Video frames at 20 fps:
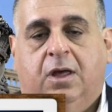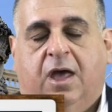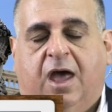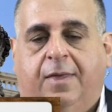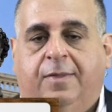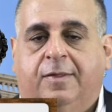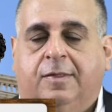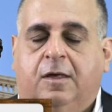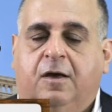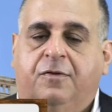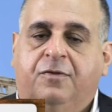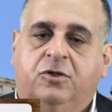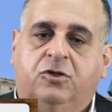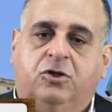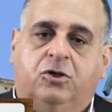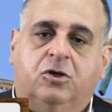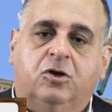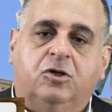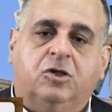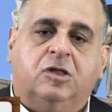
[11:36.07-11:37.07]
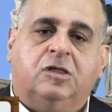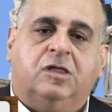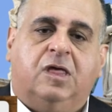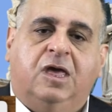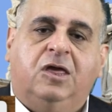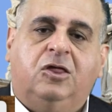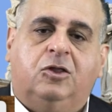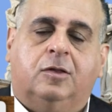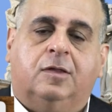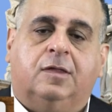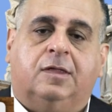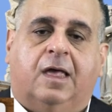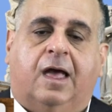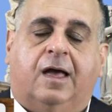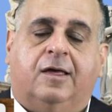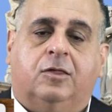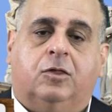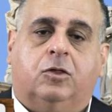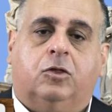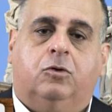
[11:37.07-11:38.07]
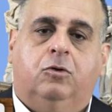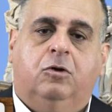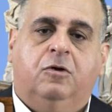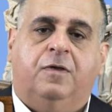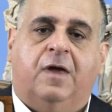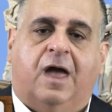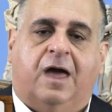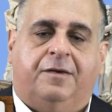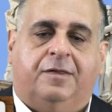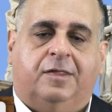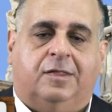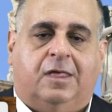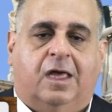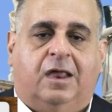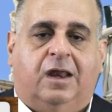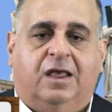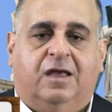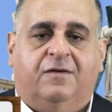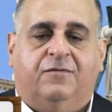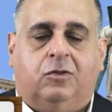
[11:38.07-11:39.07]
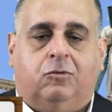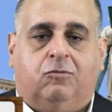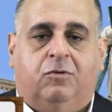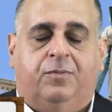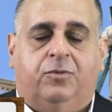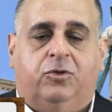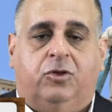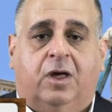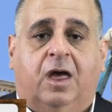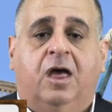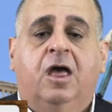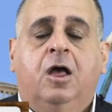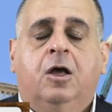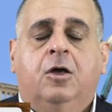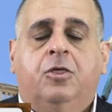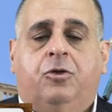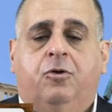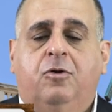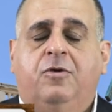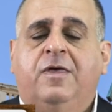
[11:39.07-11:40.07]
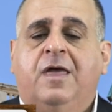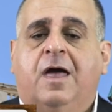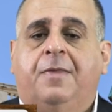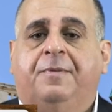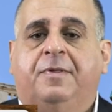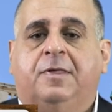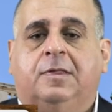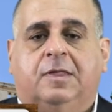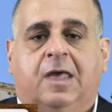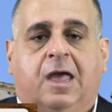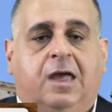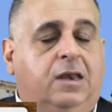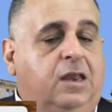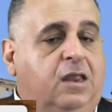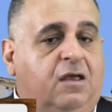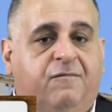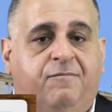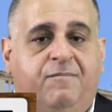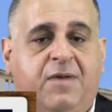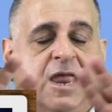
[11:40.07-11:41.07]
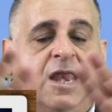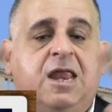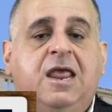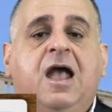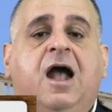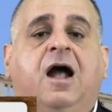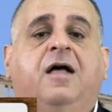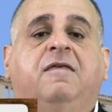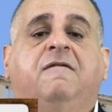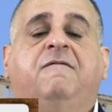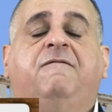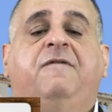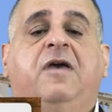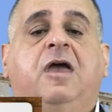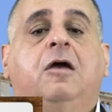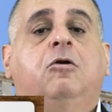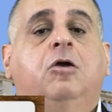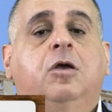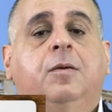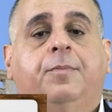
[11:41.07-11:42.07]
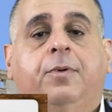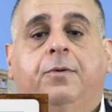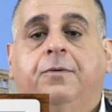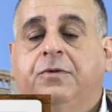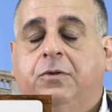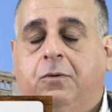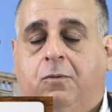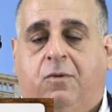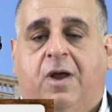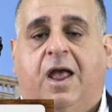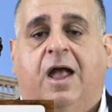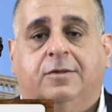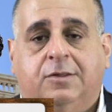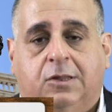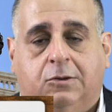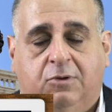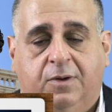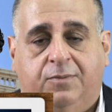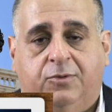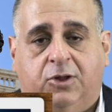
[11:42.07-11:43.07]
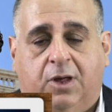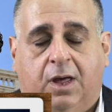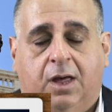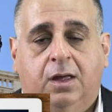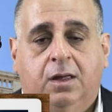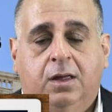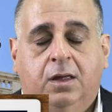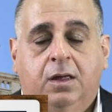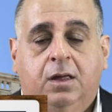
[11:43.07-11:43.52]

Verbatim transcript: And so the Church teaches us through the understanding of Scripture, through the understanding of many other variables around Scripture,